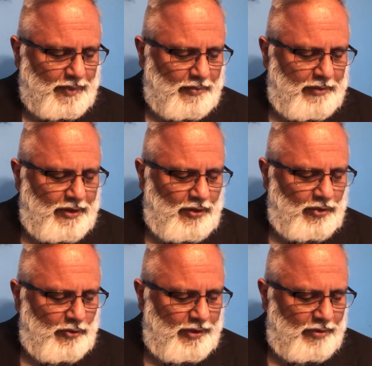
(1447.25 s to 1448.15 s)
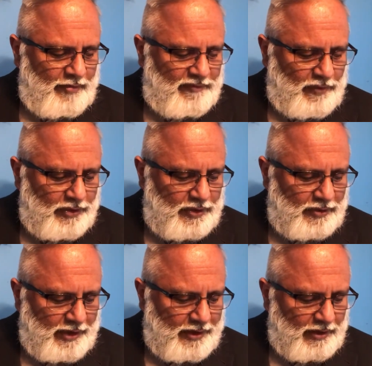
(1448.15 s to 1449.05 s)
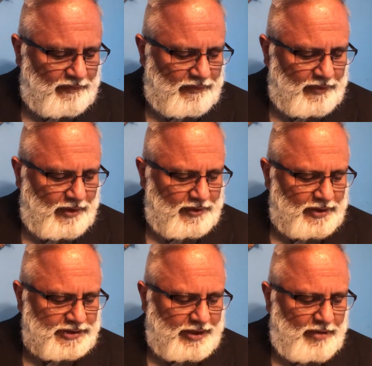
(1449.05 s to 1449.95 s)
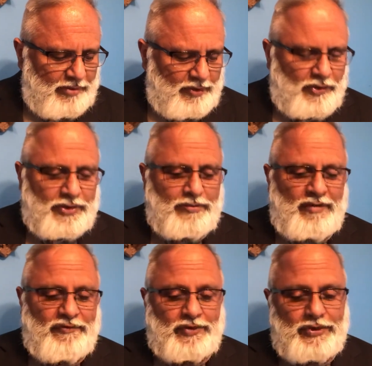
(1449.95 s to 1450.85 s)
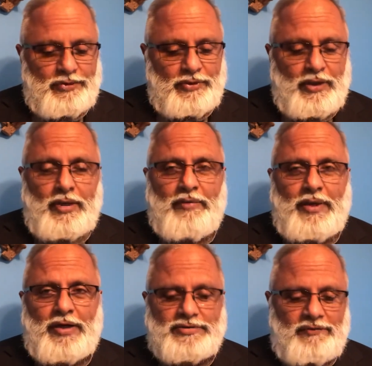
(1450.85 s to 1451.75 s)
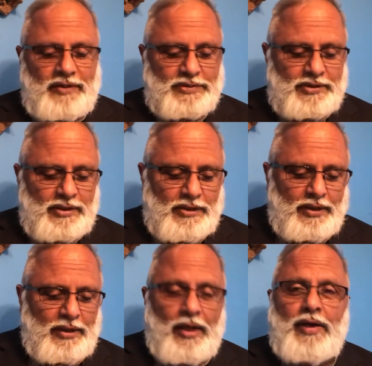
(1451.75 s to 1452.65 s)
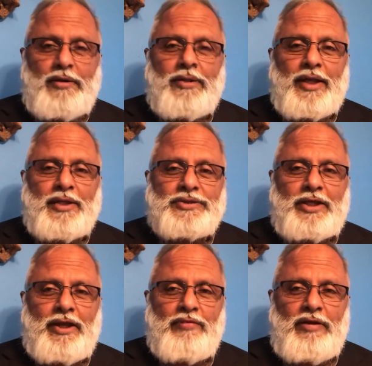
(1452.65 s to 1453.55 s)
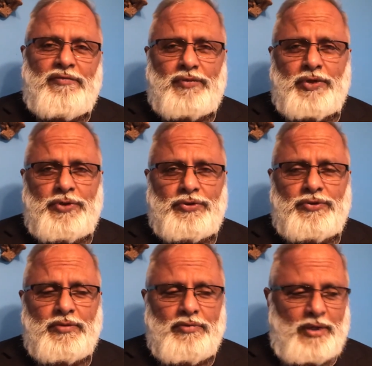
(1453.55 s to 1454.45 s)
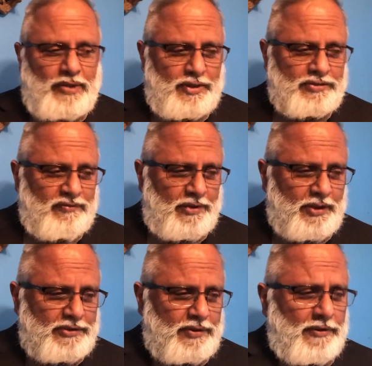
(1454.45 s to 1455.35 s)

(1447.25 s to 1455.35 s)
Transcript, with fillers: Behold, we are before you in our guilt, for none can stand before you, before you because of this. None can stand before you because of this.